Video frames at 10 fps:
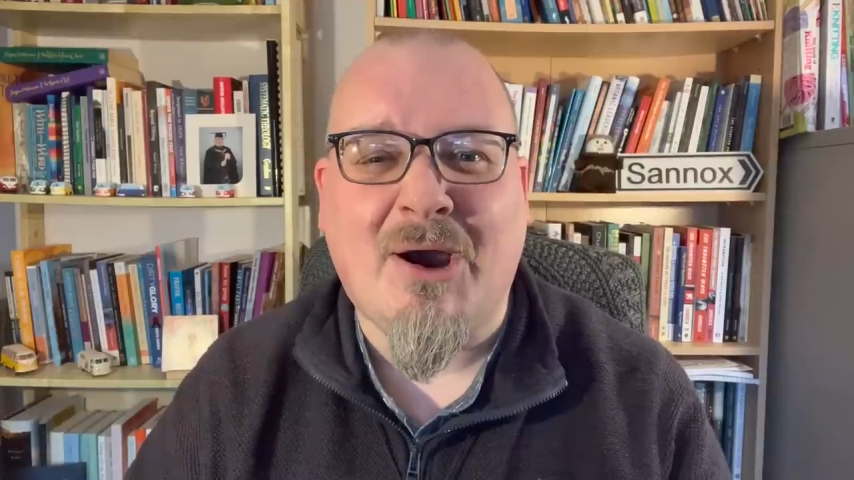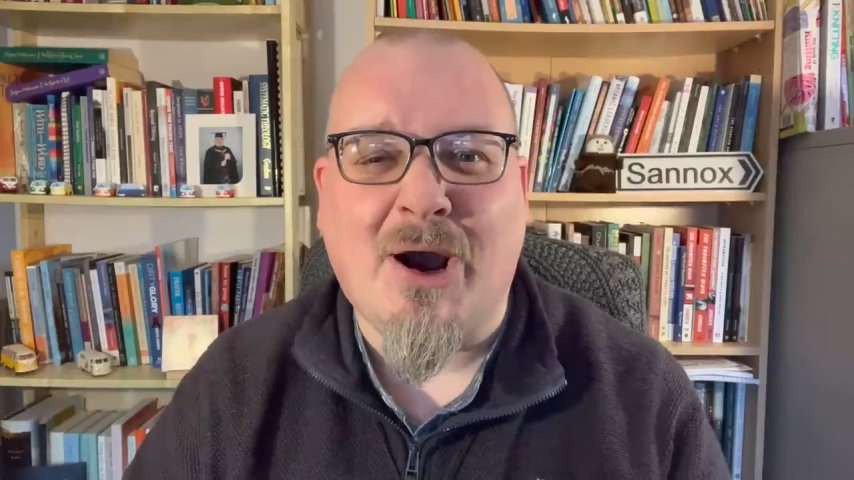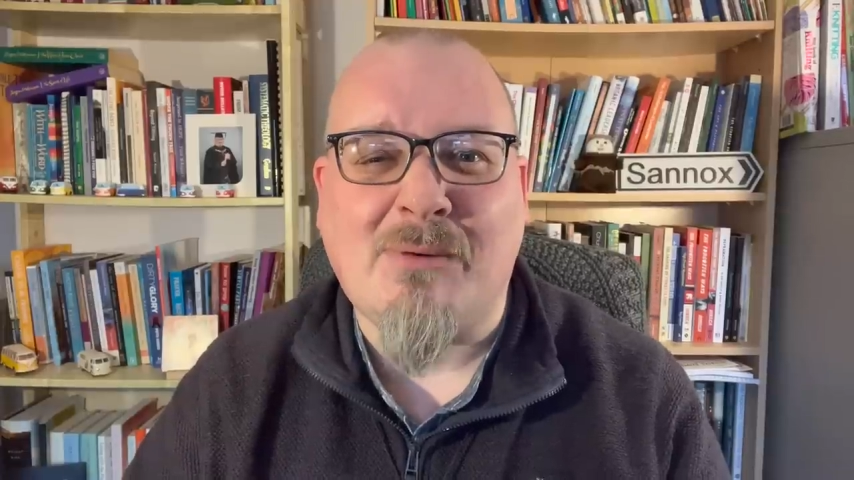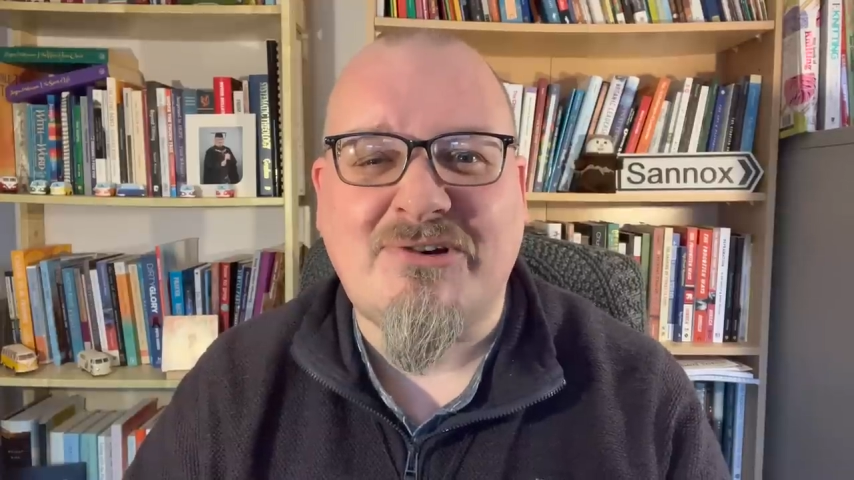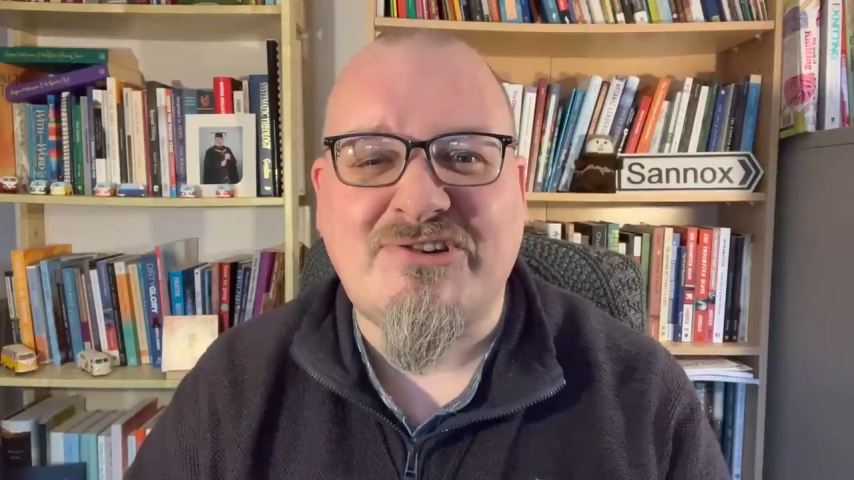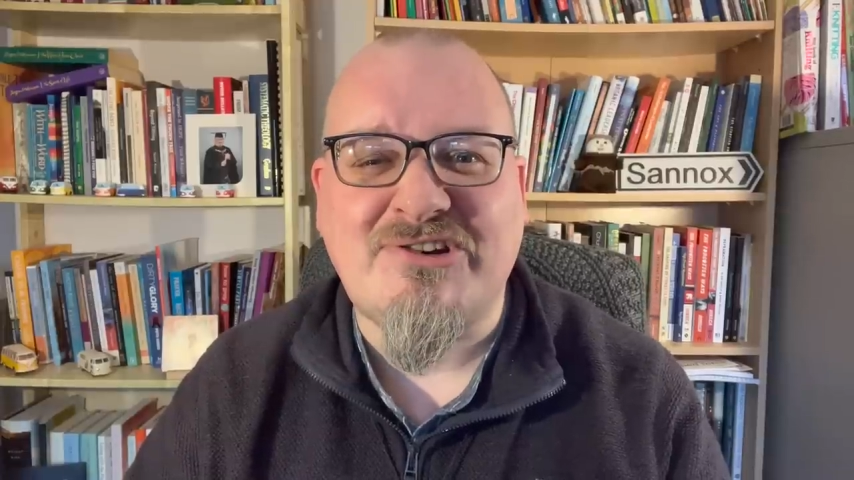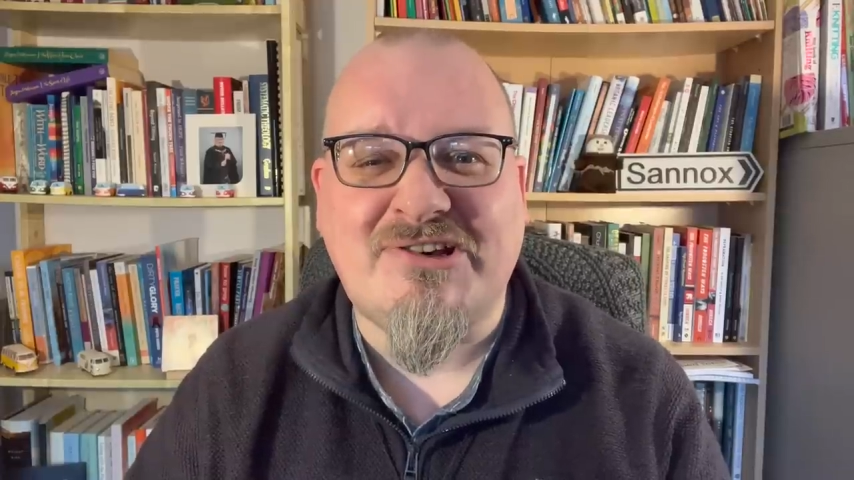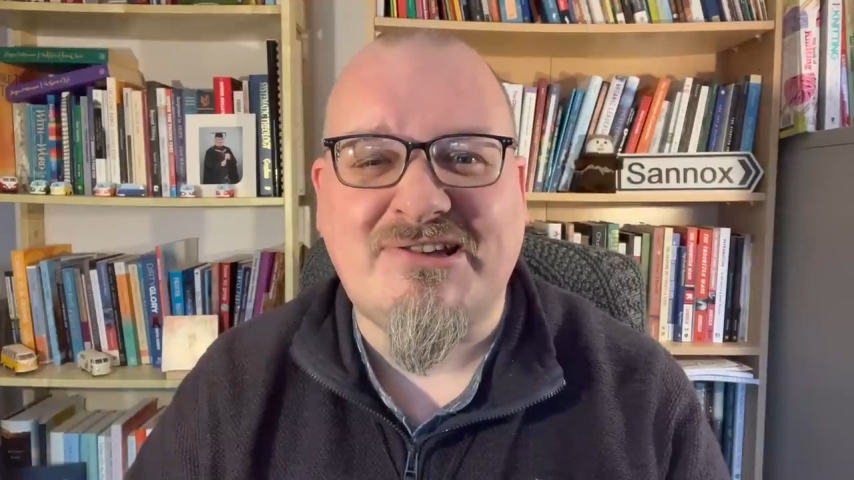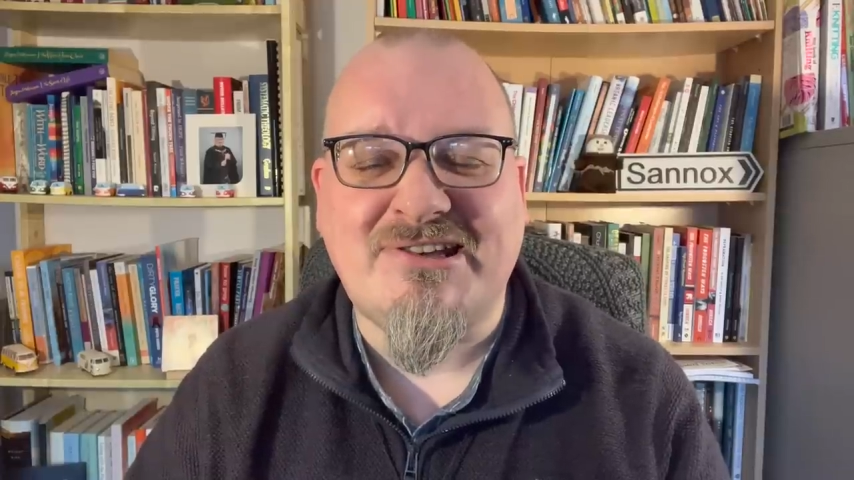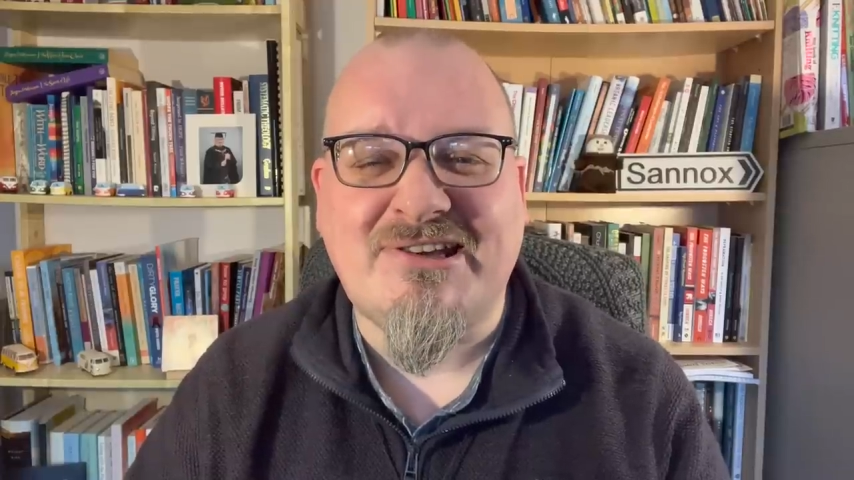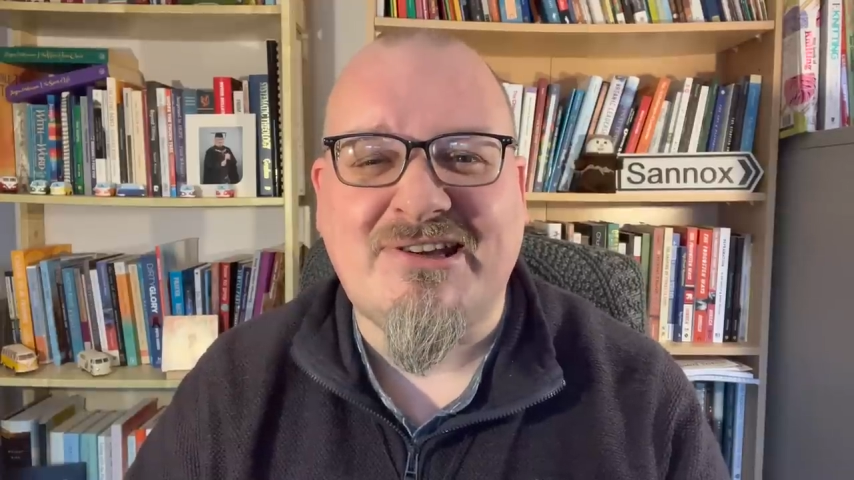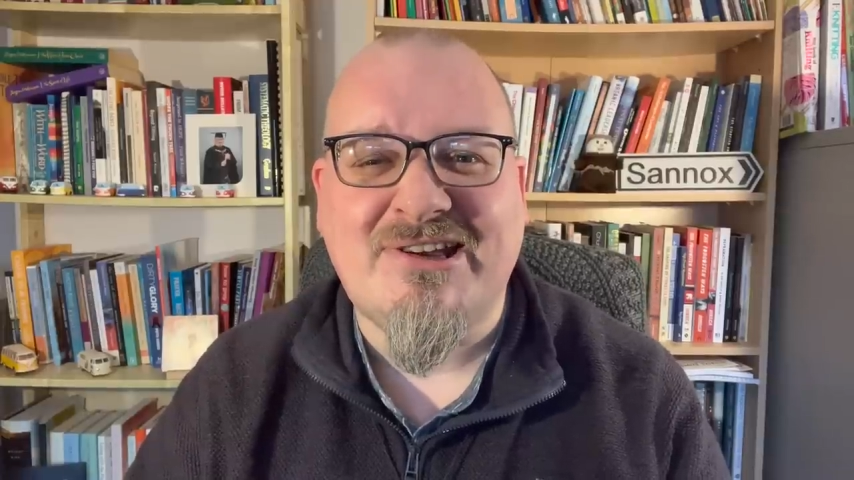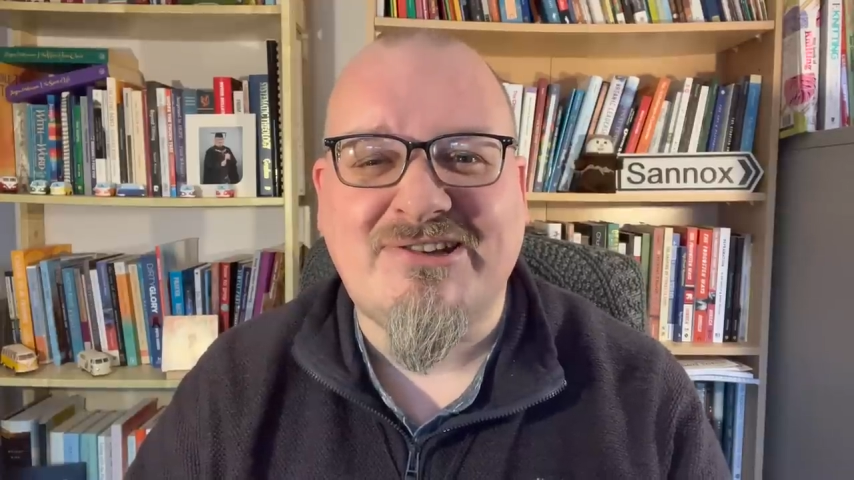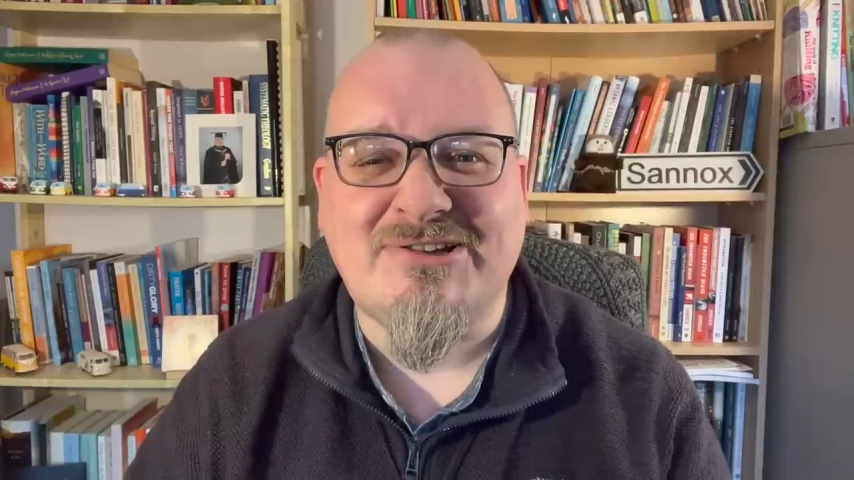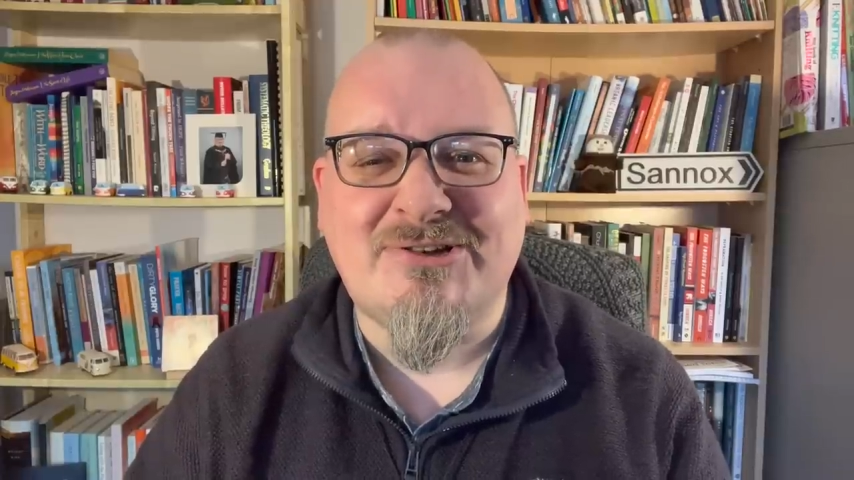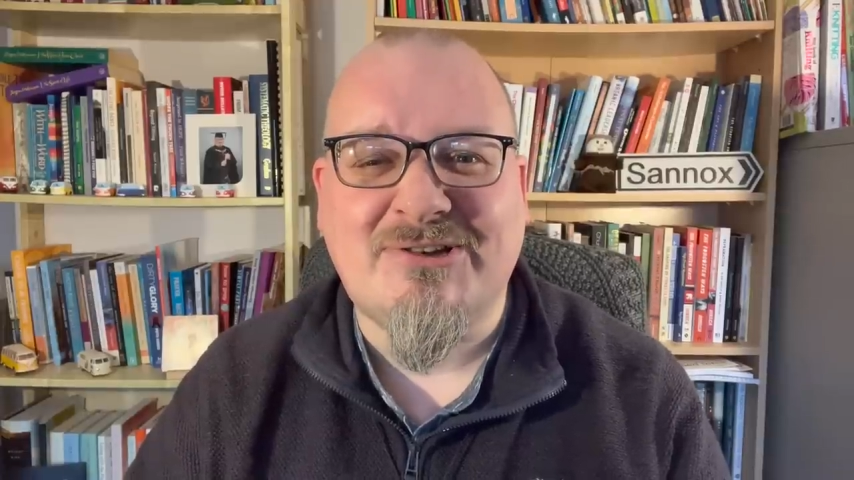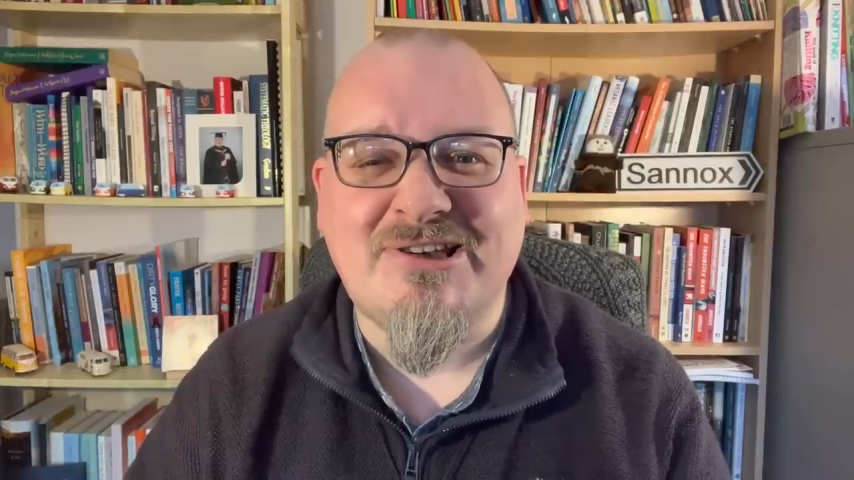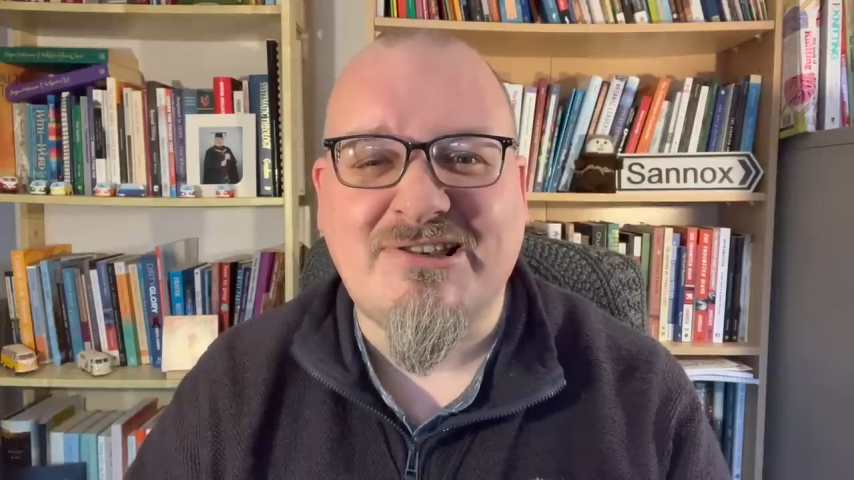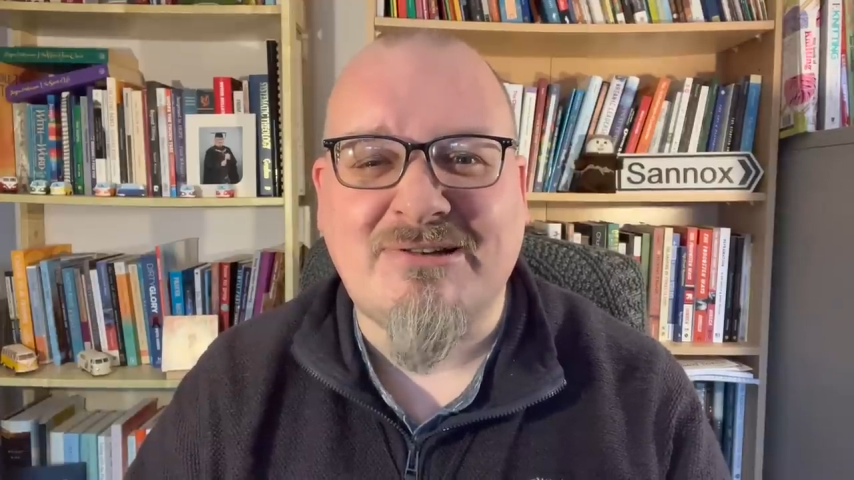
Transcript: opportunity to look at